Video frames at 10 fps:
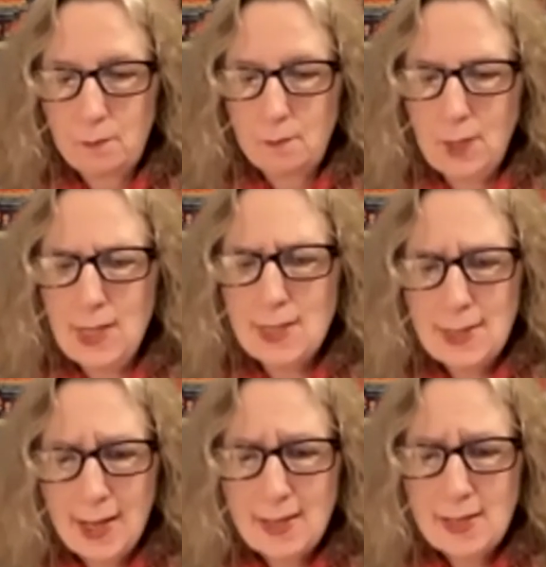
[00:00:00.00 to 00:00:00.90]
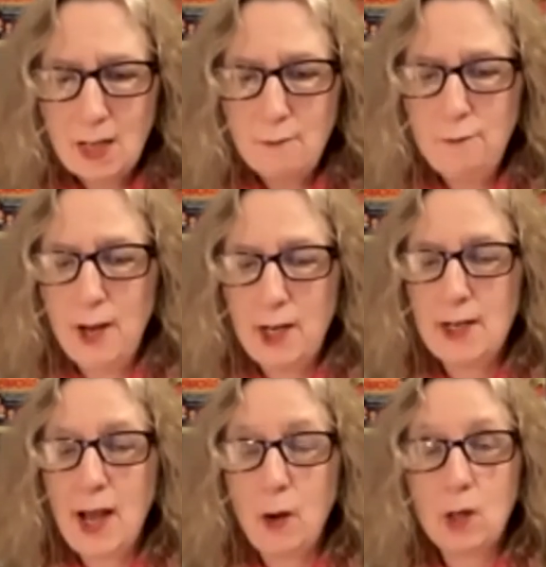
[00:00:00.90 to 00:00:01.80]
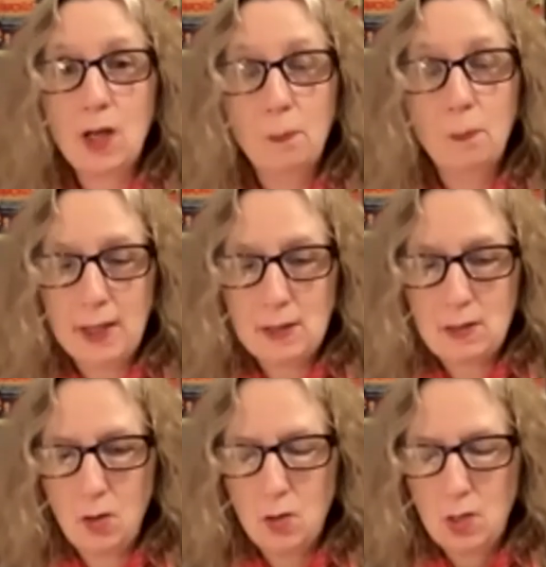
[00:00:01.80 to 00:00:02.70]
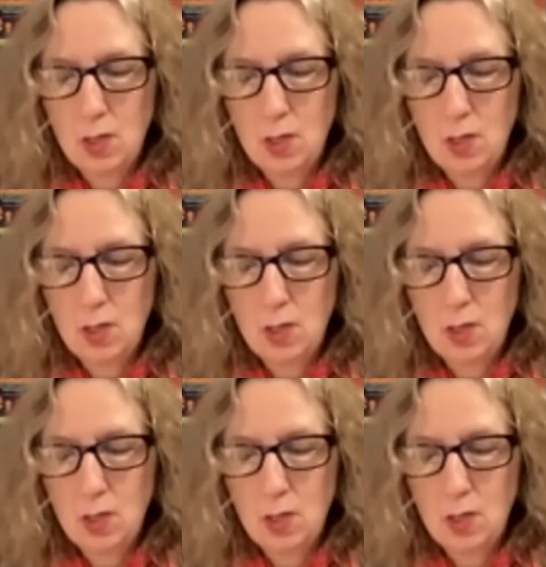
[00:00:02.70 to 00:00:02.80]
Intense gunfire now in Complexo.